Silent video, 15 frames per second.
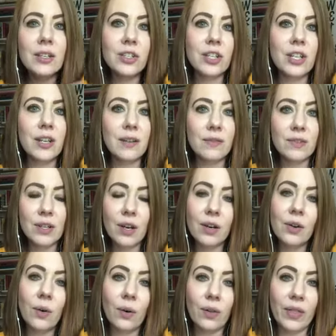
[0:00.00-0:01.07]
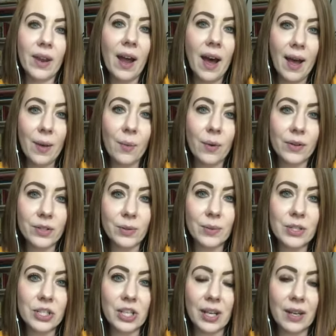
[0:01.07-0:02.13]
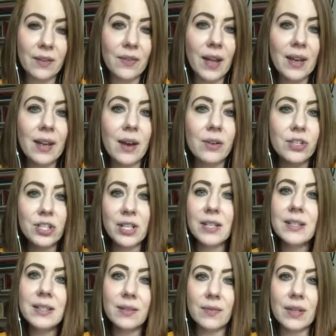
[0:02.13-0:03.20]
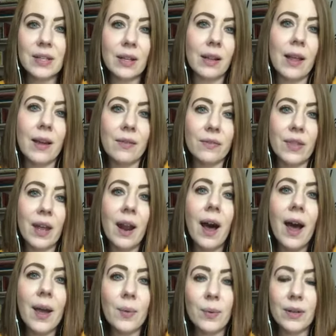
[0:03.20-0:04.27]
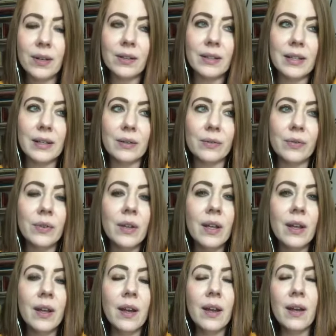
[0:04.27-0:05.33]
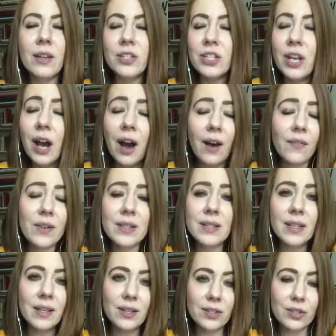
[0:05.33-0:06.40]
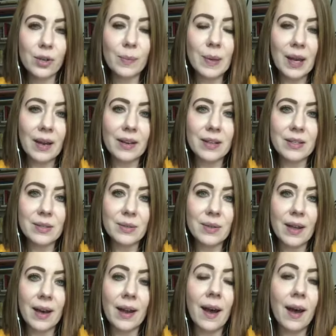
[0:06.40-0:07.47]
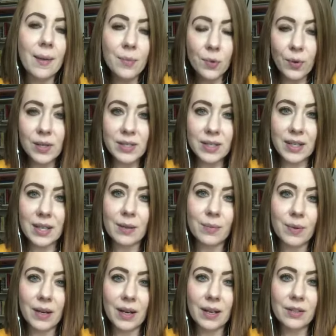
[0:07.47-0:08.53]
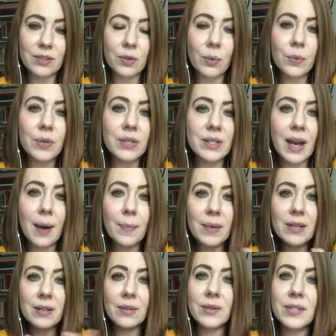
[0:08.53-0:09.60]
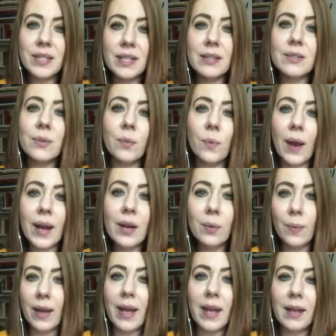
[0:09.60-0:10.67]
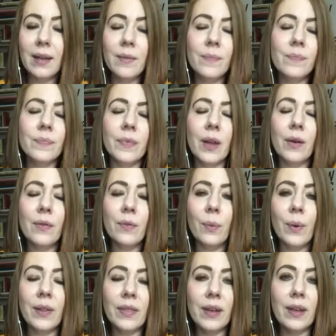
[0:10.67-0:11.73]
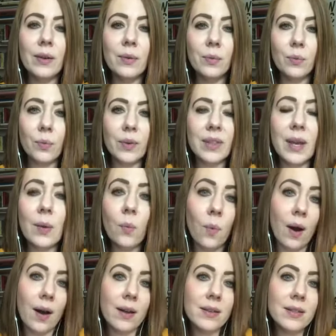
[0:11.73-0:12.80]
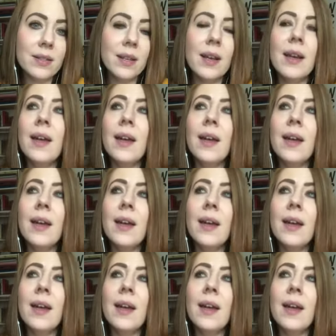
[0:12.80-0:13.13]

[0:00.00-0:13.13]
achieved a goal that I want to achieve, and now she's living the life that I want to live. She obviously can show me how to do that. I'm going to keep reading. So when you tap into those things right away of what they want,